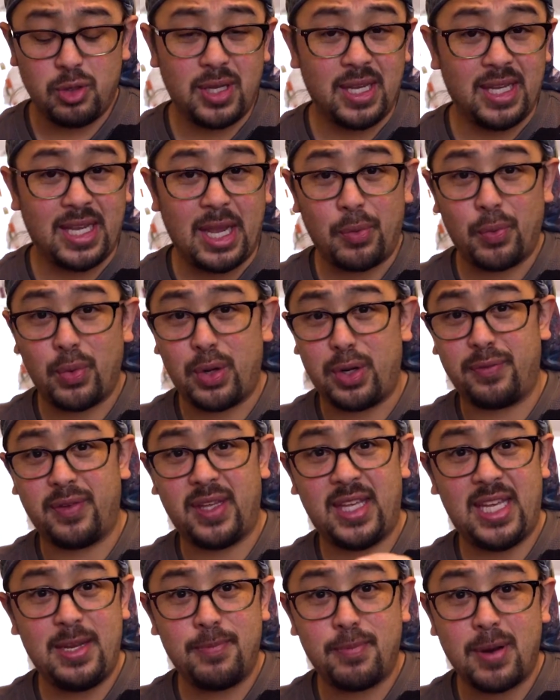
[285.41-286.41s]
you can get rid of
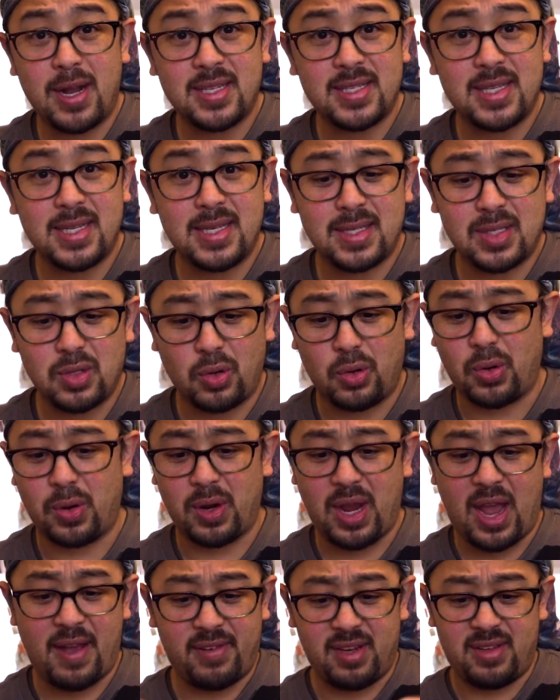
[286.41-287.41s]
key presses or
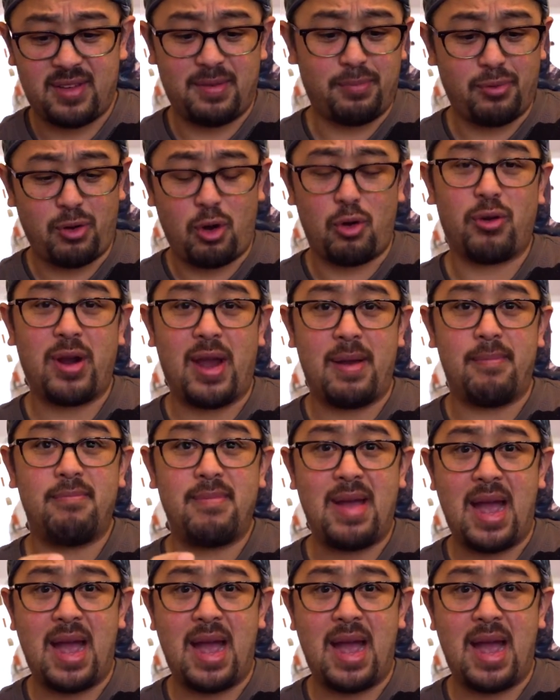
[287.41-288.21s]
having to program